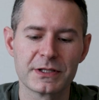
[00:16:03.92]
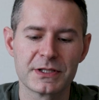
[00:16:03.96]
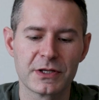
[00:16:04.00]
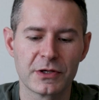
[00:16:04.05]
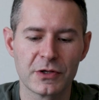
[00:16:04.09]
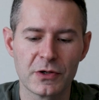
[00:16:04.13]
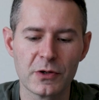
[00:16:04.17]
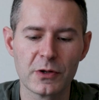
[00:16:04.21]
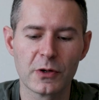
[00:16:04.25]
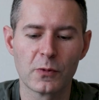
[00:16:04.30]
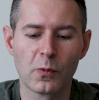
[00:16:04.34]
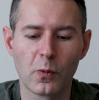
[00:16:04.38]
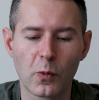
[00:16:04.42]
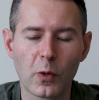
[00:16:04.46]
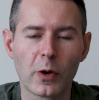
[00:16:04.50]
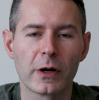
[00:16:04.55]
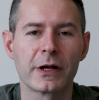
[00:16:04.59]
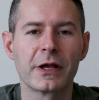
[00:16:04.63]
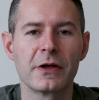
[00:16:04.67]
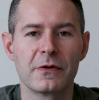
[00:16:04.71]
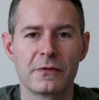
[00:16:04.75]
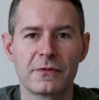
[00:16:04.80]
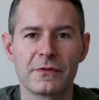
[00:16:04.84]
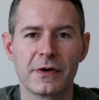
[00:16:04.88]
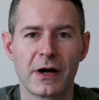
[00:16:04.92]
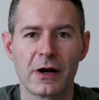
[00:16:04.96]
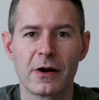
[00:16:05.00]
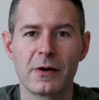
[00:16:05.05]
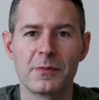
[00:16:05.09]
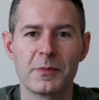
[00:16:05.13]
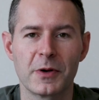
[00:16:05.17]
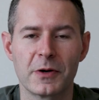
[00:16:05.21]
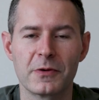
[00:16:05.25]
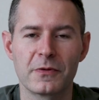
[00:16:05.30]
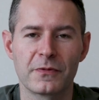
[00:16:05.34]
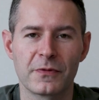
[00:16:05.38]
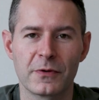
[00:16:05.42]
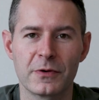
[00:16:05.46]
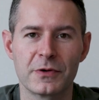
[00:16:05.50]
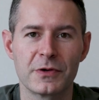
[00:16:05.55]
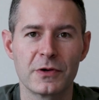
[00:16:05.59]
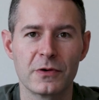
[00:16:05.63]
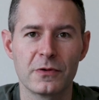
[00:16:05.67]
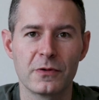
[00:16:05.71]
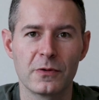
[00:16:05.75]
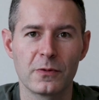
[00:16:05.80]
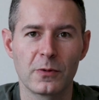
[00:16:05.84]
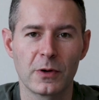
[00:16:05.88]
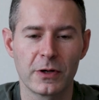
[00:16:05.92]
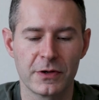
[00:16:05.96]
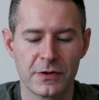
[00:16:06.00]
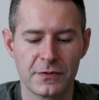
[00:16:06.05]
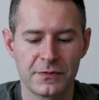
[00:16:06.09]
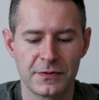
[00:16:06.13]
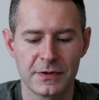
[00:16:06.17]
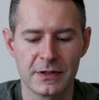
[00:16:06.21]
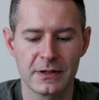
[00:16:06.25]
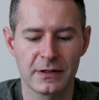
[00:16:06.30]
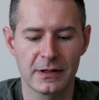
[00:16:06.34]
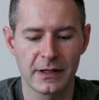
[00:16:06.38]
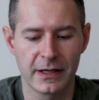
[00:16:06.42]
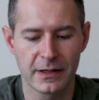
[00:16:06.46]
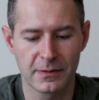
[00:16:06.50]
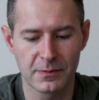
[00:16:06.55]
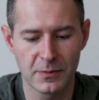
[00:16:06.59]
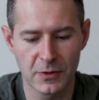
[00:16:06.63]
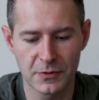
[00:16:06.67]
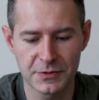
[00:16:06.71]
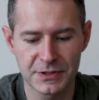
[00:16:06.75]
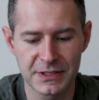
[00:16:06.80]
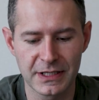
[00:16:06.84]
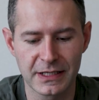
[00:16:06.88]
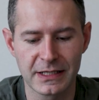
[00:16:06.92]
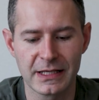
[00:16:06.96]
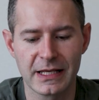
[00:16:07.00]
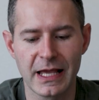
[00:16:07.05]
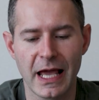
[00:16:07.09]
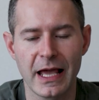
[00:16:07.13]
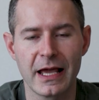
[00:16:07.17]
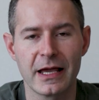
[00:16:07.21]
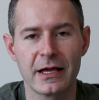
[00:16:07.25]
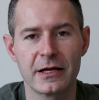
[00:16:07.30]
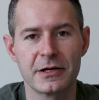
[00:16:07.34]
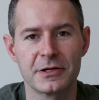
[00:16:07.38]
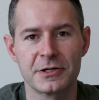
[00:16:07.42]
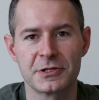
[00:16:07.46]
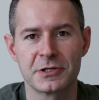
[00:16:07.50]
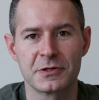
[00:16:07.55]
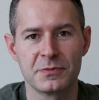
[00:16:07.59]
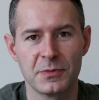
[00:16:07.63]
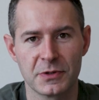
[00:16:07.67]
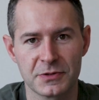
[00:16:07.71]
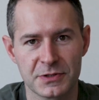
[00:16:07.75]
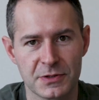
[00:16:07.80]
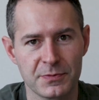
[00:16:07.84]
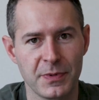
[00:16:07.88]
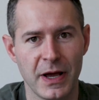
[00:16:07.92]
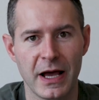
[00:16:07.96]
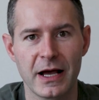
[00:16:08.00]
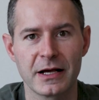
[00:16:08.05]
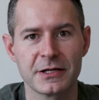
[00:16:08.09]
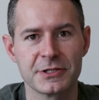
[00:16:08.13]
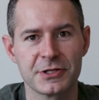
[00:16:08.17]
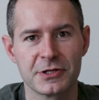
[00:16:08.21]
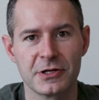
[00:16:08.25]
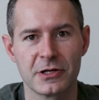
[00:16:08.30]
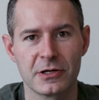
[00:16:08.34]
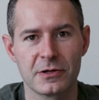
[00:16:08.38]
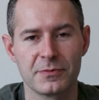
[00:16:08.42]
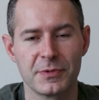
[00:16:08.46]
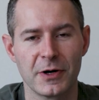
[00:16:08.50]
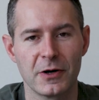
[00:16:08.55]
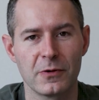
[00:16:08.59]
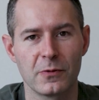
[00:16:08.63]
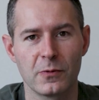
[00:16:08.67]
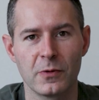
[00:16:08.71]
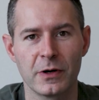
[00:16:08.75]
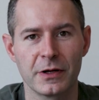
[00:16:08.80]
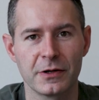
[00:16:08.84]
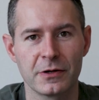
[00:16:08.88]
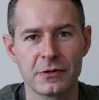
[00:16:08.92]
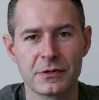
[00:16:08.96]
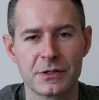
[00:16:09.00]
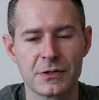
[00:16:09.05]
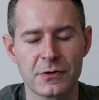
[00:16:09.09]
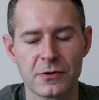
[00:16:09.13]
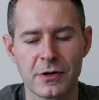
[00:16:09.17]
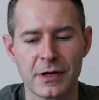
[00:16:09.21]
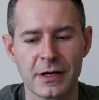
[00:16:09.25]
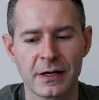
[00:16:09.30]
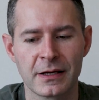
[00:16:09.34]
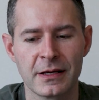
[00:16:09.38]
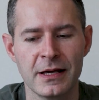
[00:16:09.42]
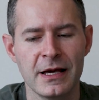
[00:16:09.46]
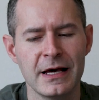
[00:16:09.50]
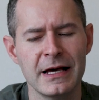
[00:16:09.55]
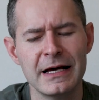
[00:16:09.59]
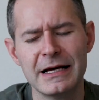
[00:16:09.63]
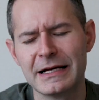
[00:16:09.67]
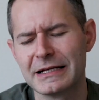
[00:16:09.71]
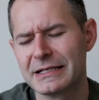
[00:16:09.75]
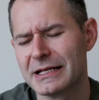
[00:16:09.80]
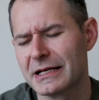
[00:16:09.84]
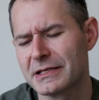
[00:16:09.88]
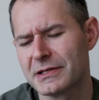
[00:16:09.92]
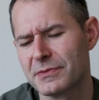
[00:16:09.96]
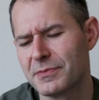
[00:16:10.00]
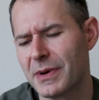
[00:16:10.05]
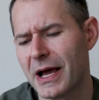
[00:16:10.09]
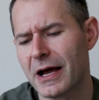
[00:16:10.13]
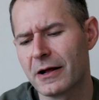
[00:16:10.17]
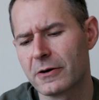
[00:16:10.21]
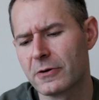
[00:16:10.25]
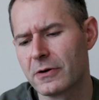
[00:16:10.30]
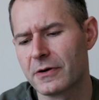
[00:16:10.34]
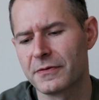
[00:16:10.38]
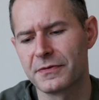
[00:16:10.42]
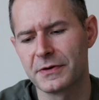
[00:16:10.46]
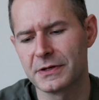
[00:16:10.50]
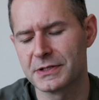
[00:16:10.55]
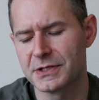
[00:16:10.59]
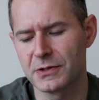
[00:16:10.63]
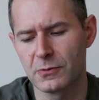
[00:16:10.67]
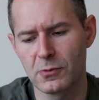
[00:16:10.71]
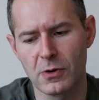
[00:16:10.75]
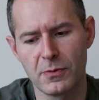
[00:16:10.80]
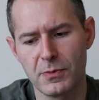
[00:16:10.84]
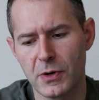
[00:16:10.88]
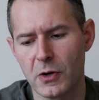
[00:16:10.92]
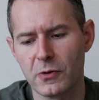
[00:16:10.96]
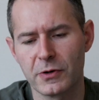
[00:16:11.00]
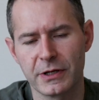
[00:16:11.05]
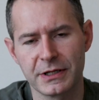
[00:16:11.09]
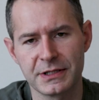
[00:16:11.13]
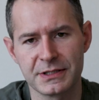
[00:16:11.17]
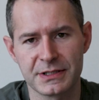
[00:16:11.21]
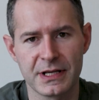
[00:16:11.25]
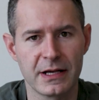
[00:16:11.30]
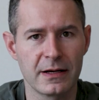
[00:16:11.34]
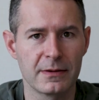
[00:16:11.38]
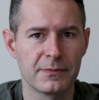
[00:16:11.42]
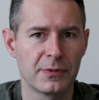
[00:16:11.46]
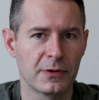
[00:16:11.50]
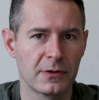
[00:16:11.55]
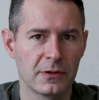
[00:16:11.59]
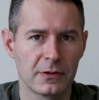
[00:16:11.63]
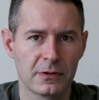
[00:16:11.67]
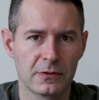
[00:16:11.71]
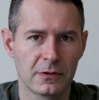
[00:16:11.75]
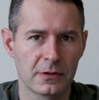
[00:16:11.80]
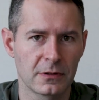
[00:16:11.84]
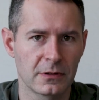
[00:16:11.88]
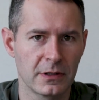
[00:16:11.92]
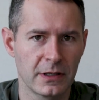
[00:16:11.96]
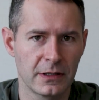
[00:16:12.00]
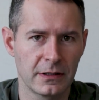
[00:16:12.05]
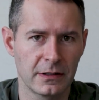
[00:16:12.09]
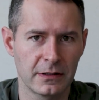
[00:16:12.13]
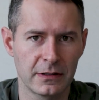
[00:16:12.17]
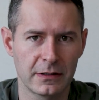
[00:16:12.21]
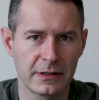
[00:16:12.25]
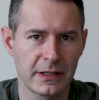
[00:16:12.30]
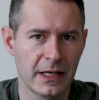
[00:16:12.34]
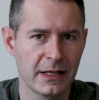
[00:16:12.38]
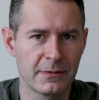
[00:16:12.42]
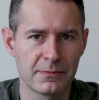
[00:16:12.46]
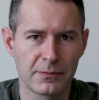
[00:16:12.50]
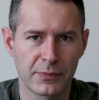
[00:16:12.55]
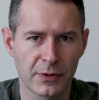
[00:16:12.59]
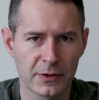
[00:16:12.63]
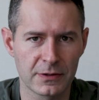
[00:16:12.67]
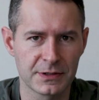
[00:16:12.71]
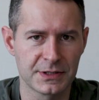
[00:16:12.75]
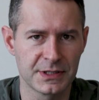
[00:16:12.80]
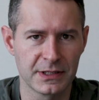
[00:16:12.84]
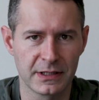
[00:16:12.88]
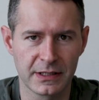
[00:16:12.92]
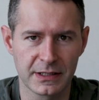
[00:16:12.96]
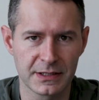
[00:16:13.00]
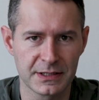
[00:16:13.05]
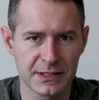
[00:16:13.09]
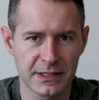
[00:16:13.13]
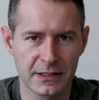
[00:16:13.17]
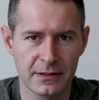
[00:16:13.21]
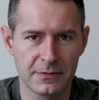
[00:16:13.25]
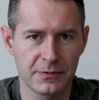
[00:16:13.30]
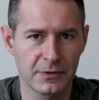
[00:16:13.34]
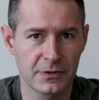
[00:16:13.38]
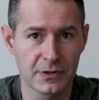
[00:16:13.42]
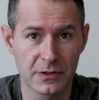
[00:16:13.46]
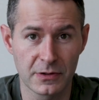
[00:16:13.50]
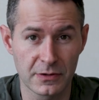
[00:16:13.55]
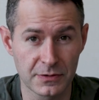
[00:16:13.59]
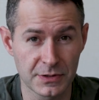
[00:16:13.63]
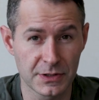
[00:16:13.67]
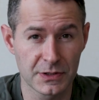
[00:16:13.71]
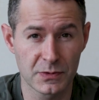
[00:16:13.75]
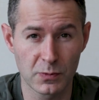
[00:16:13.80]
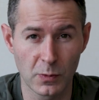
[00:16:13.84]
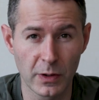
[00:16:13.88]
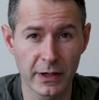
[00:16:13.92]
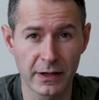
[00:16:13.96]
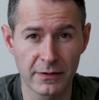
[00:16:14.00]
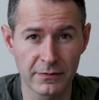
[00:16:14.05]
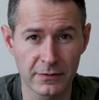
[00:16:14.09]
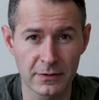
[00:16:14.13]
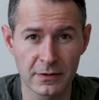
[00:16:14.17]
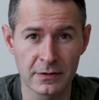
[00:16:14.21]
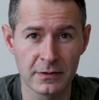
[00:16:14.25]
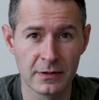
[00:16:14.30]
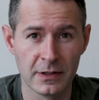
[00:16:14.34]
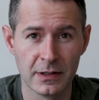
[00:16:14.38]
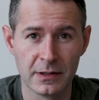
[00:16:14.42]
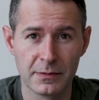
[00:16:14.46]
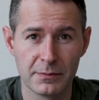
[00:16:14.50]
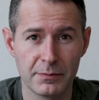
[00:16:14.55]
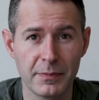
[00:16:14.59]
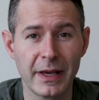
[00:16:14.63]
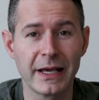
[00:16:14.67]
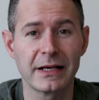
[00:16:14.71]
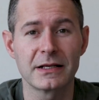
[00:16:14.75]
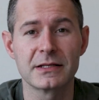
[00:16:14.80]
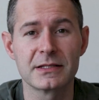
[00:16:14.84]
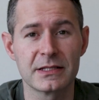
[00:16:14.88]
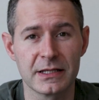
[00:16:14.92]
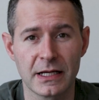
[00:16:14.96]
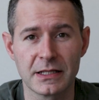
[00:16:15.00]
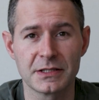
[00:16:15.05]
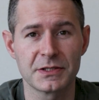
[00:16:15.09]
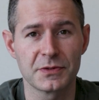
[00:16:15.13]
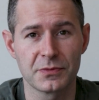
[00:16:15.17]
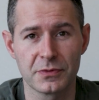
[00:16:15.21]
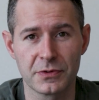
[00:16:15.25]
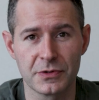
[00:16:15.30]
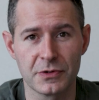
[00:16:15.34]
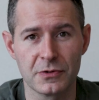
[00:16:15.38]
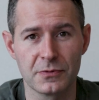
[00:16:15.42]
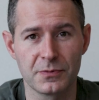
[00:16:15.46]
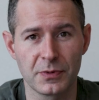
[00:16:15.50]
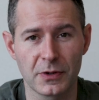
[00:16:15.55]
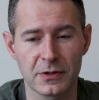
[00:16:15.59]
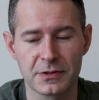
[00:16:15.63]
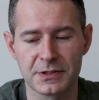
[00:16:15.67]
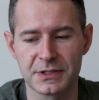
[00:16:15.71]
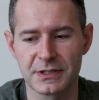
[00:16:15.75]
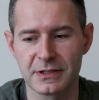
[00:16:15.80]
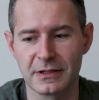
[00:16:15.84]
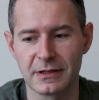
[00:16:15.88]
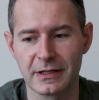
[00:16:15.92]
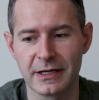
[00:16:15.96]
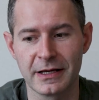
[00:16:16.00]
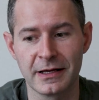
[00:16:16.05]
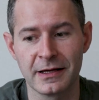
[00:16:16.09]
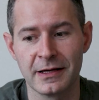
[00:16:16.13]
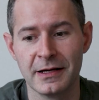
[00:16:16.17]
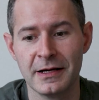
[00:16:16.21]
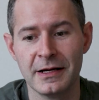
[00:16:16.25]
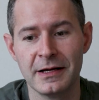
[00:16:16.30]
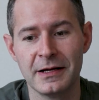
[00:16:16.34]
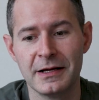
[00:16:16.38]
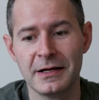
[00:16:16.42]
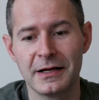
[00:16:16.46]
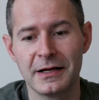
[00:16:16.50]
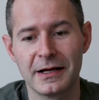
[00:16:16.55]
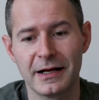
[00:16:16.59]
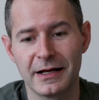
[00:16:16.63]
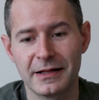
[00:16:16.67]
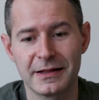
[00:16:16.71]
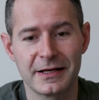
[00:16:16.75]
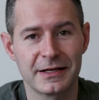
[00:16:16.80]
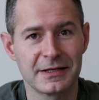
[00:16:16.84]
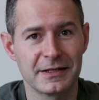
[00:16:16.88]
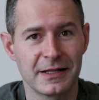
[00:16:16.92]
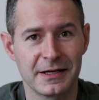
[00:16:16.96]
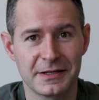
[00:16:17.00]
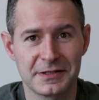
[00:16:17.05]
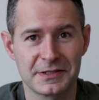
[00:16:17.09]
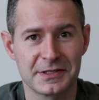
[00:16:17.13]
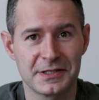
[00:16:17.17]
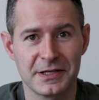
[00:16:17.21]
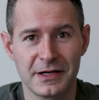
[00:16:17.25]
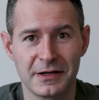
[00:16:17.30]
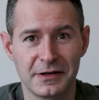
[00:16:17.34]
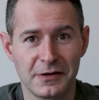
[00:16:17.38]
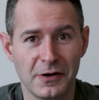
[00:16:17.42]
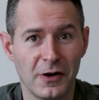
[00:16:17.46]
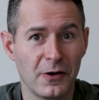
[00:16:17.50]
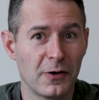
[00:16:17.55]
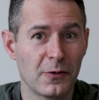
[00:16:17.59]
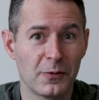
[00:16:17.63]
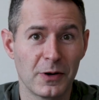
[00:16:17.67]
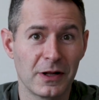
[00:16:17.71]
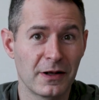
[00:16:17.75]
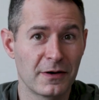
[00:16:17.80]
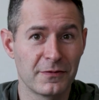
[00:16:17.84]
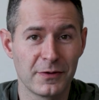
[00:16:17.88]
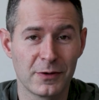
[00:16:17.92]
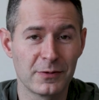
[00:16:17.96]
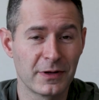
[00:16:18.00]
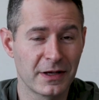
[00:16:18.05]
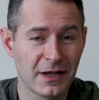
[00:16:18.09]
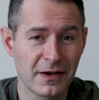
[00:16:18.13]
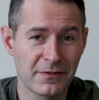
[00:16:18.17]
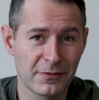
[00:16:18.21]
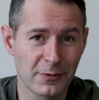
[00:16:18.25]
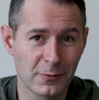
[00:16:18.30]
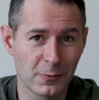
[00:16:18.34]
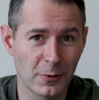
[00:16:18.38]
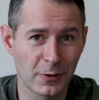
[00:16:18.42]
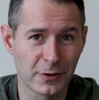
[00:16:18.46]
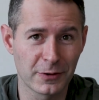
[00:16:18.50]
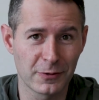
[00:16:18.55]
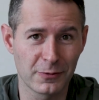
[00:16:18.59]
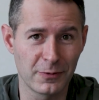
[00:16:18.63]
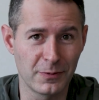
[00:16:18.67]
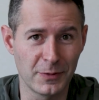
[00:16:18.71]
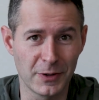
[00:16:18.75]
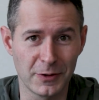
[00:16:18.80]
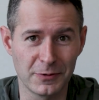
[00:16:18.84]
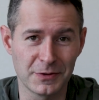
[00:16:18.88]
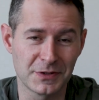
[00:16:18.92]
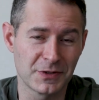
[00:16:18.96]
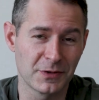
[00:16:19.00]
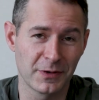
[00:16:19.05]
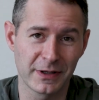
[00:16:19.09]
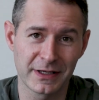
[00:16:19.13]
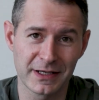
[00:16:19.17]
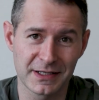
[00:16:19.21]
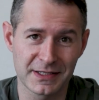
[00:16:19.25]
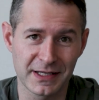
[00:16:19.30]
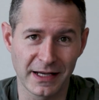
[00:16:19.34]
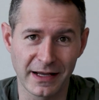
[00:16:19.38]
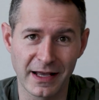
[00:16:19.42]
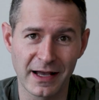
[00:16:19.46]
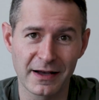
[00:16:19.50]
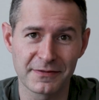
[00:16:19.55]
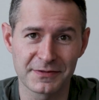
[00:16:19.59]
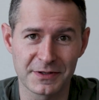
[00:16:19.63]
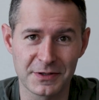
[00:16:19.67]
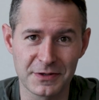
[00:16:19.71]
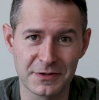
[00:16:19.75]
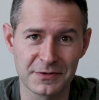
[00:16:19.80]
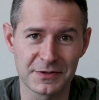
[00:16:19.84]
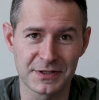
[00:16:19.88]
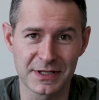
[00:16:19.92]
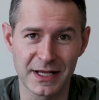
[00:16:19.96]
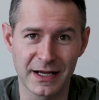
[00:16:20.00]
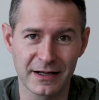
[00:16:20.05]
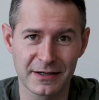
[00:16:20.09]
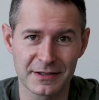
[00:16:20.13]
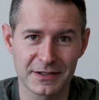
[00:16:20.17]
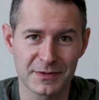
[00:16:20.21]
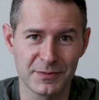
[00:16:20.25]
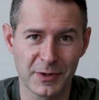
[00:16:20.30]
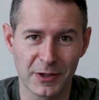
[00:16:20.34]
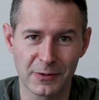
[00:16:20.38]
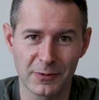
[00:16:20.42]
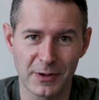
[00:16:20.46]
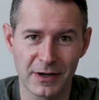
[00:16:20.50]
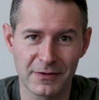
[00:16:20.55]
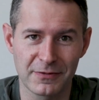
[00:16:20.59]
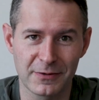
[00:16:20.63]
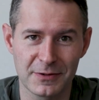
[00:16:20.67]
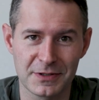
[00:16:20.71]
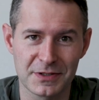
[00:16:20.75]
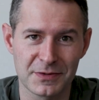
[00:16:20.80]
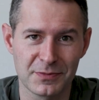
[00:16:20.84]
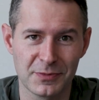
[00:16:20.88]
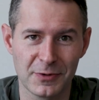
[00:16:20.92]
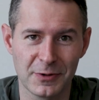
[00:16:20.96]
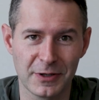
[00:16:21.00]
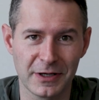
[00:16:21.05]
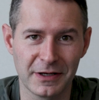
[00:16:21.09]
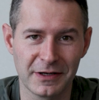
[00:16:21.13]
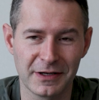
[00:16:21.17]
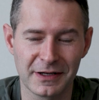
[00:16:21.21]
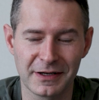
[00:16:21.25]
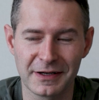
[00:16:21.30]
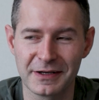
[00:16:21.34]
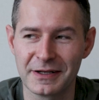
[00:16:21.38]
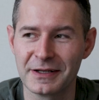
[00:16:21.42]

is a good work environment for you where you feel like most engaged, most passionate about what you're doing? Doesn't matter if it's a remote example or an in-person example, just whatever makes sense for you personally. And they then said, oh, well, I've only ever worked remote, so I guess I have to use that as my reference point.